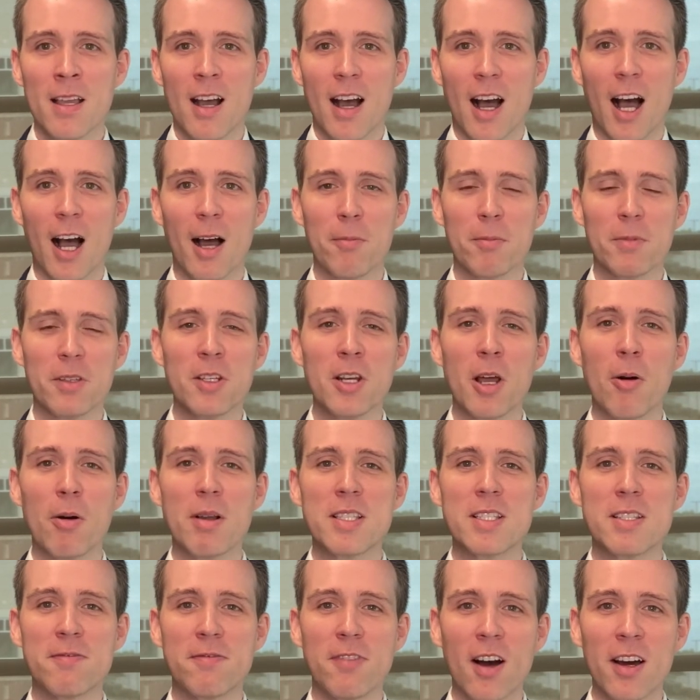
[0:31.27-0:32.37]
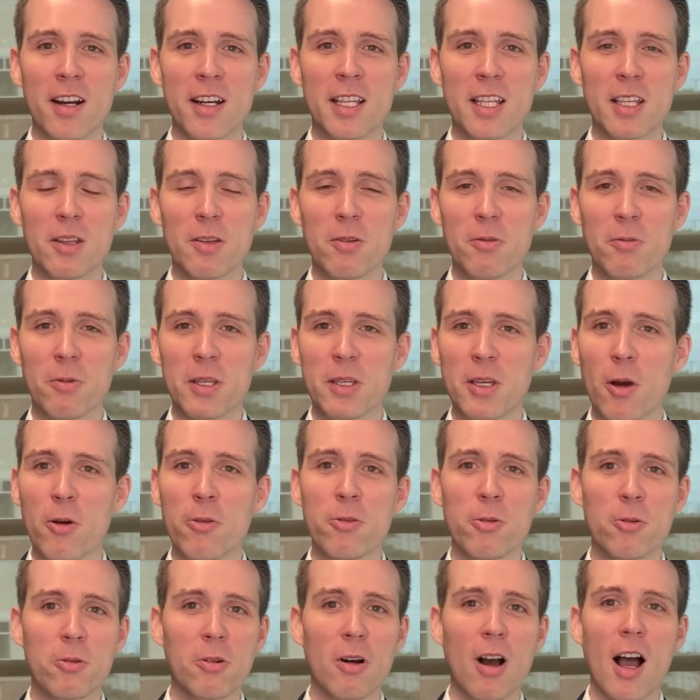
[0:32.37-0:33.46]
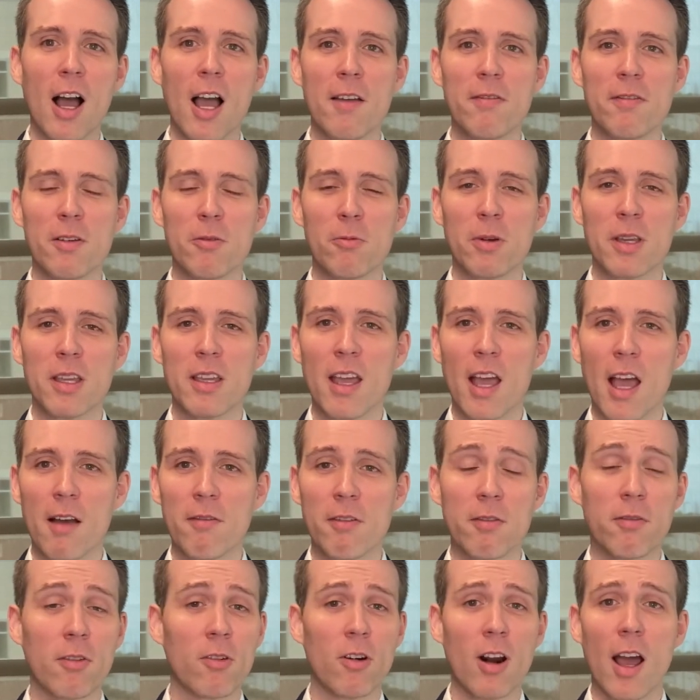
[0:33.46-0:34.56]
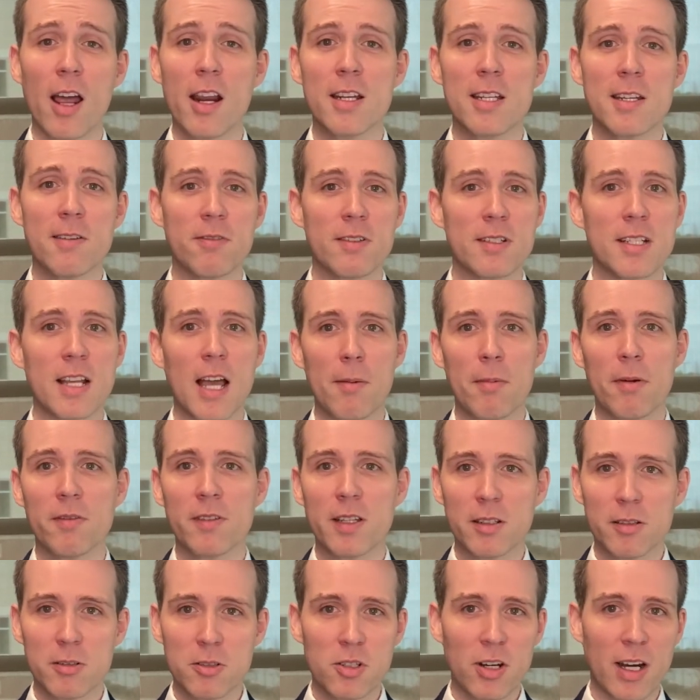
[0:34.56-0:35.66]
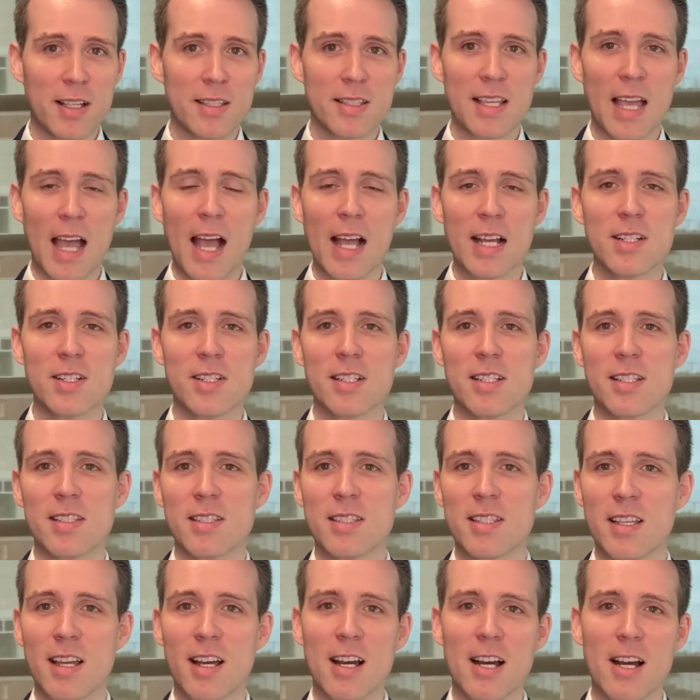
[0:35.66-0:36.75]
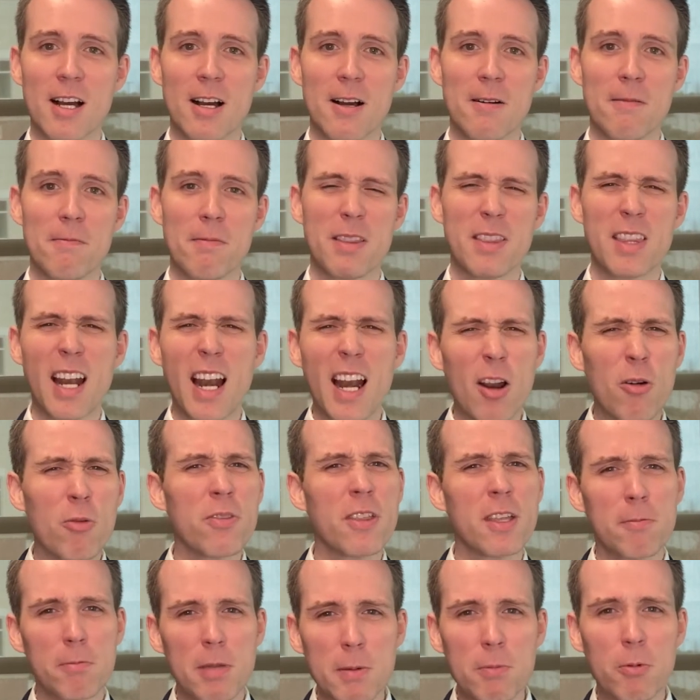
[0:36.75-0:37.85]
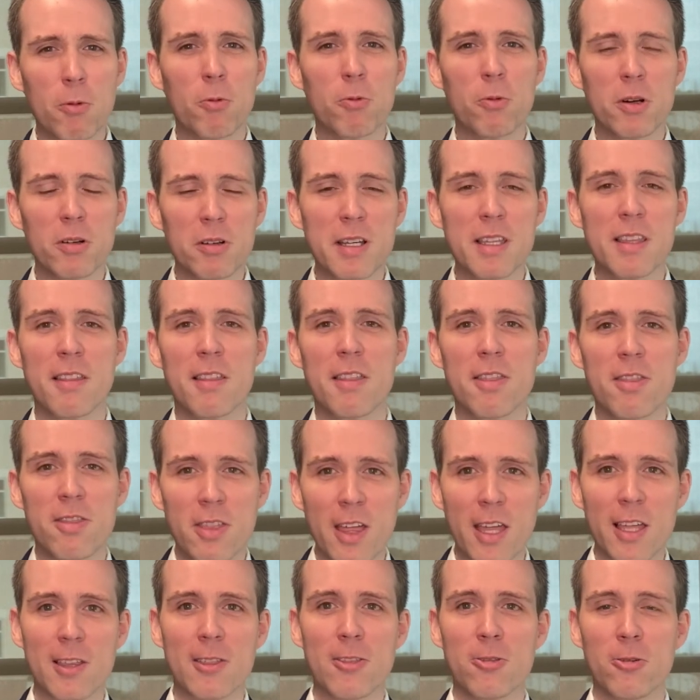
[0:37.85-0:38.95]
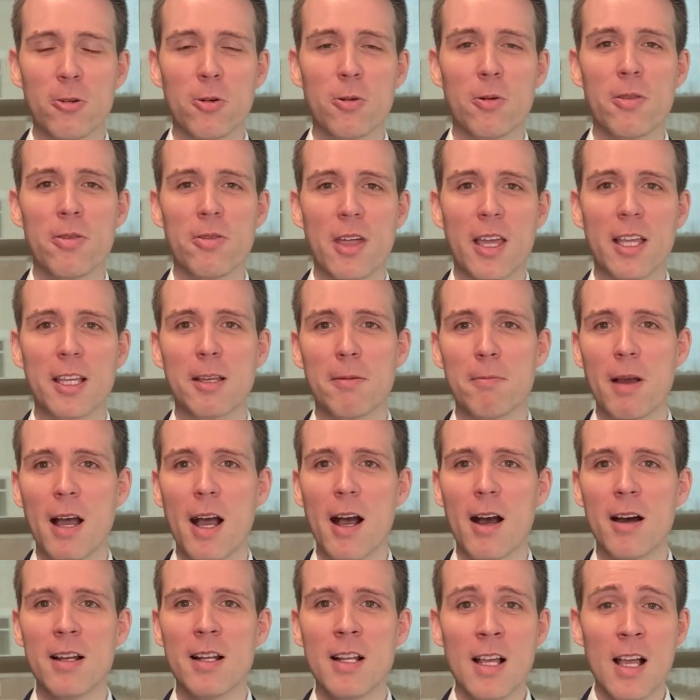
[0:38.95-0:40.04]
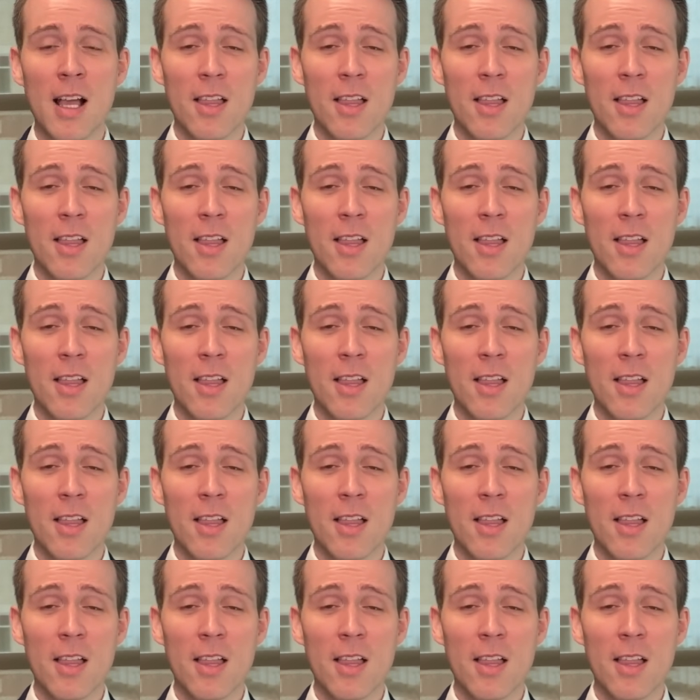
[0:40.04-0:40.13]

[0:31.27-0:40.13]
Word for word: Um, you know, it's funny, we go through life and we have a variety of different type of legal transactions um, that I don't think people really think through and think about.